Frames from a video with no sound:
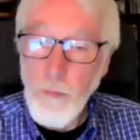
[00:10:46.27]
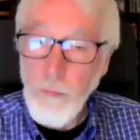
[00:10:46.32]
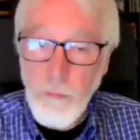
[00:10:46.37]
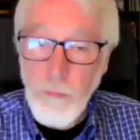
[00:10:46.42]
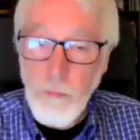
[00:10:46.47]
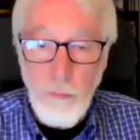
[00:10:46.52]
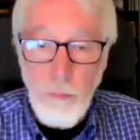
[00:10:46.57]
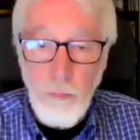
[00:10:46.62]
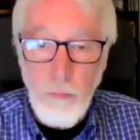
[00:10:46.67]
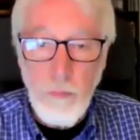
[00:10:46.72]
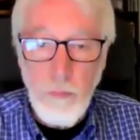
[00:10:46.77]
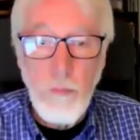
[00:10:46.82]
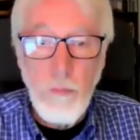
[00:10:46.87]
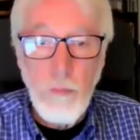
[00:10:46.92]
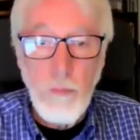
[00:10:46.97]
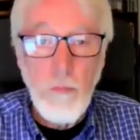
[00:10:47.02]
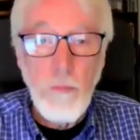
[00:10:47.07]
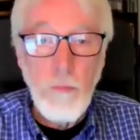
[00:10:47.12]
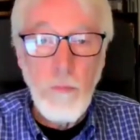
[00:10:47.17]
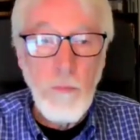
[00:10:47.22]
human beings,
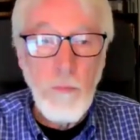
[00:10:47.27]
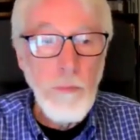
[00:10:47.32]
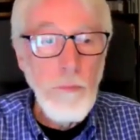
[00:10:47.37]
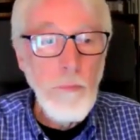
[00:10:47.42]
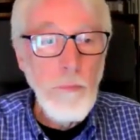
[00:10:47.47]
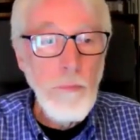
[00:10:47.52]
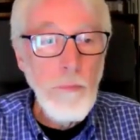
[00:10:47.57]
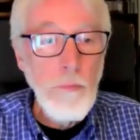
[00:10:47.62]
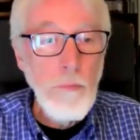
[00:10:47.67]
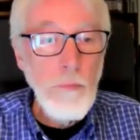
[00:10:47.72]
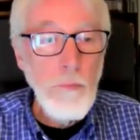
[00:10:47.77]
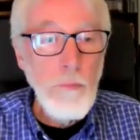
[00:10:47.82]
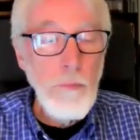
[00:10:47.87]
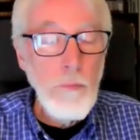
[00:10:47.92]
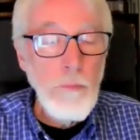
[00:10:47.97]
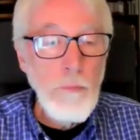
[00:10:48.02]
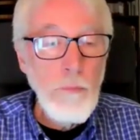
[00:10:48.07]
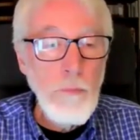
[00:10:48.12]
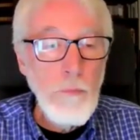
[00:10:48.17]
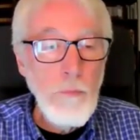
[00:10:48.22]
we go through
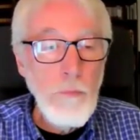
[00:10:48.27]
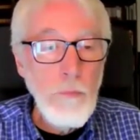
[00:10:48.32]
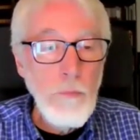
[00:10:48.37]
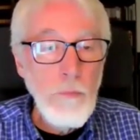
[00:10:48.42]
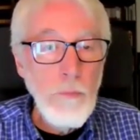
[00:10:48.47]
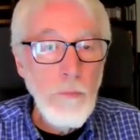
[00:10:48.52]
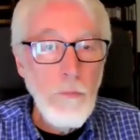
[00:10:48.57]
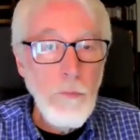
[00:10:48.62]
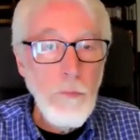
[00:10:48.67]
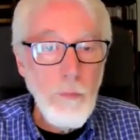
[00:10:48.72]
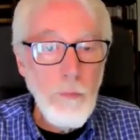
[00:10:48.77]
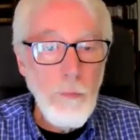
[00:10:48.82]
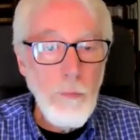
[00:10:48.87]
emotional,